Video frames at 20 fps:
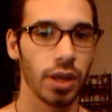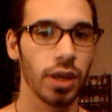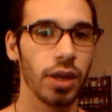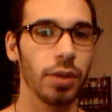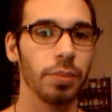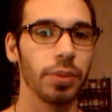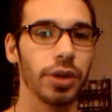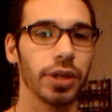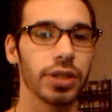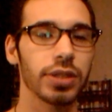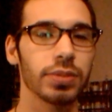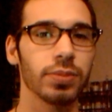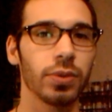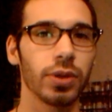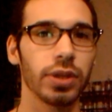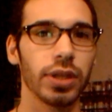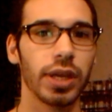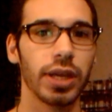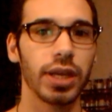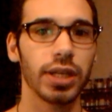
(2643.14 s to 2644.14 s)
but it's more
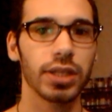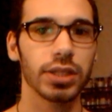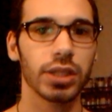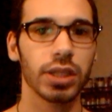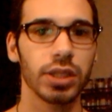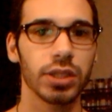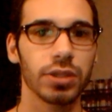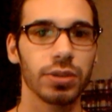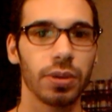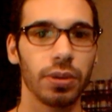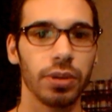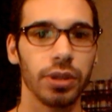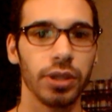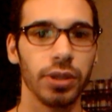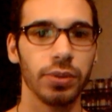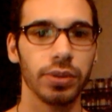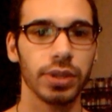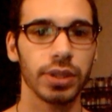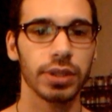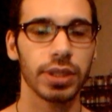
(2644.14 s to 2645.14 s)
like it's controlling you
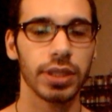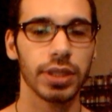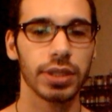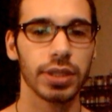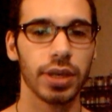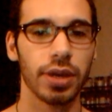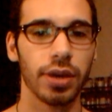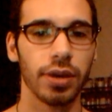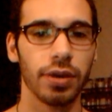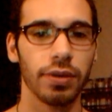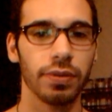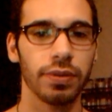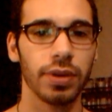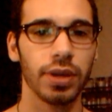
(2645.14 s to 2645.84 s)
in the sense of